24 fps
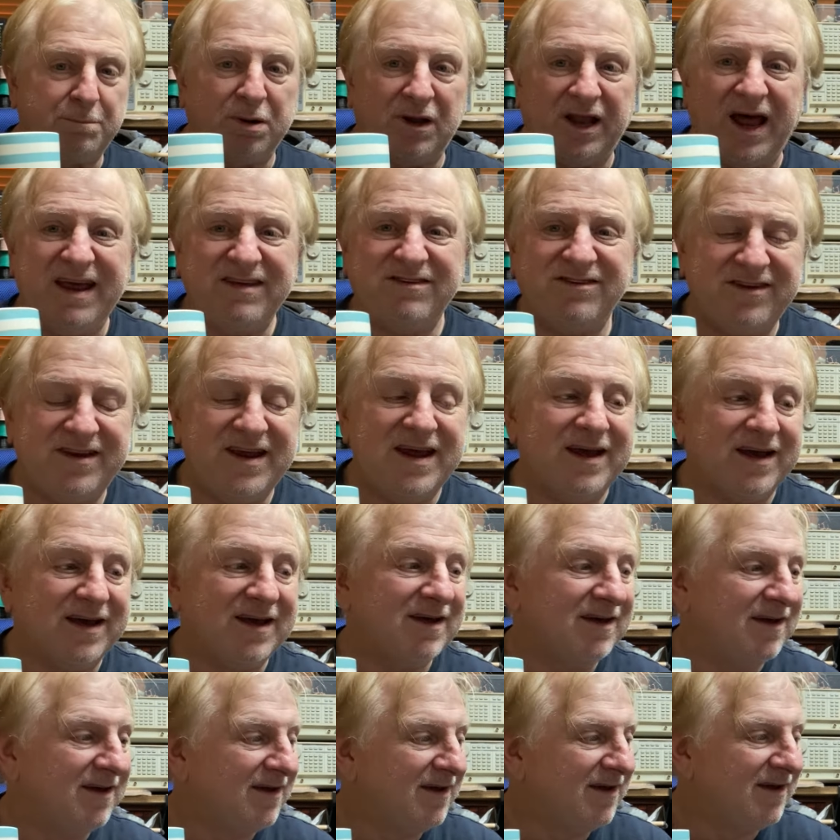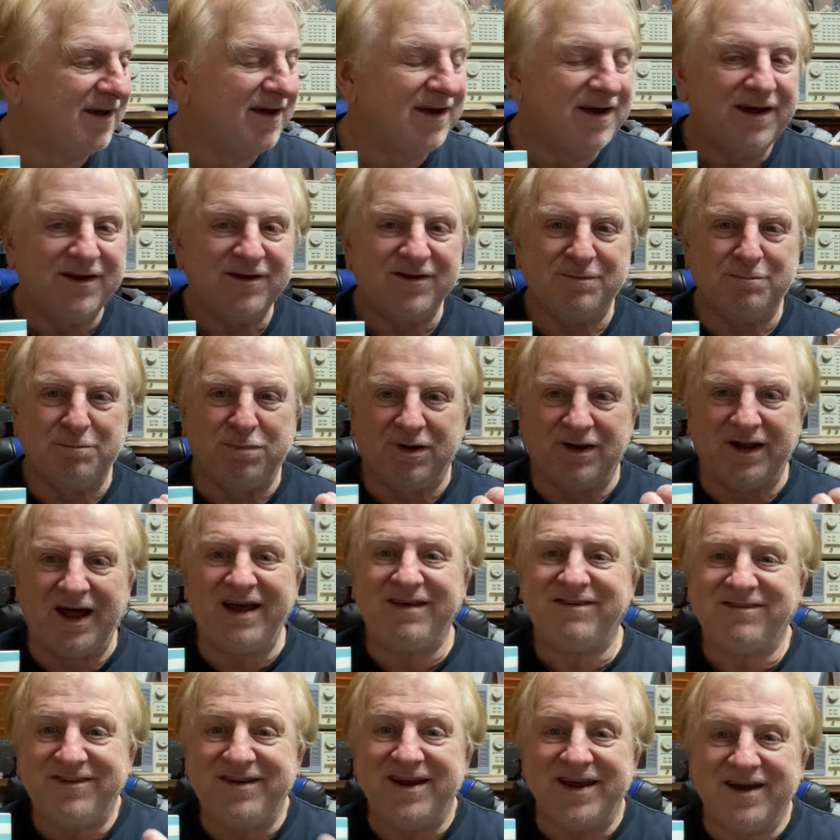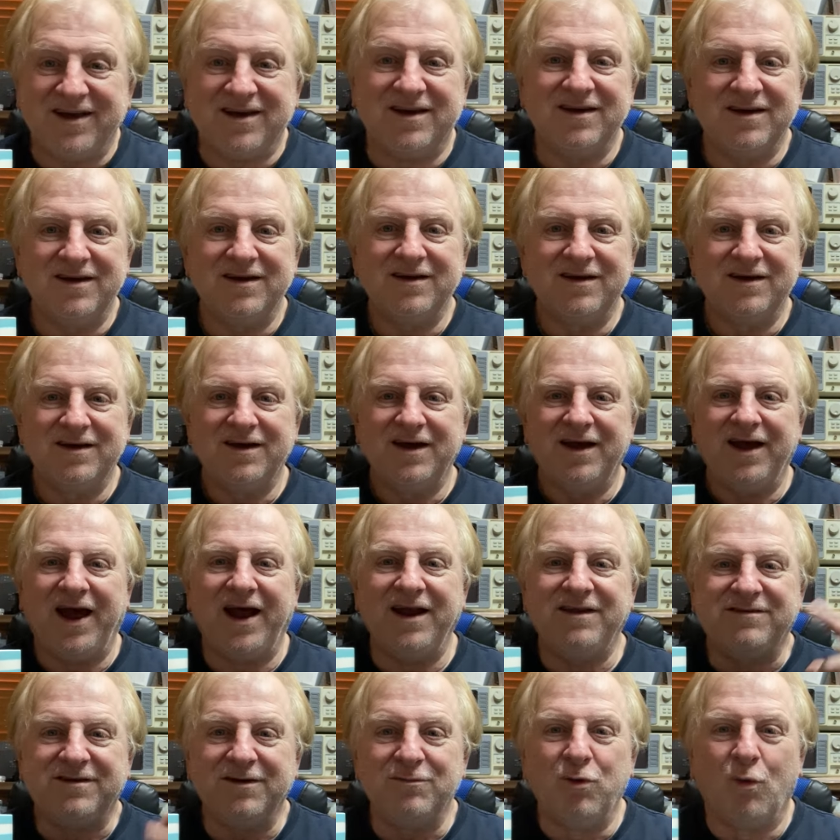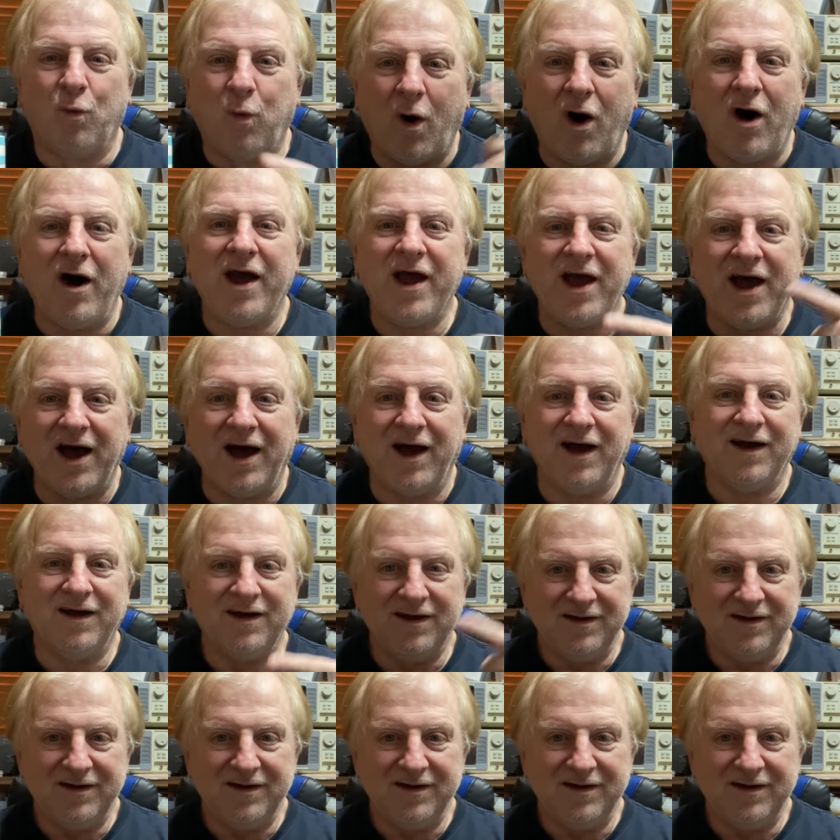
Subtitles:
plastic. It's plastic, and it's a wire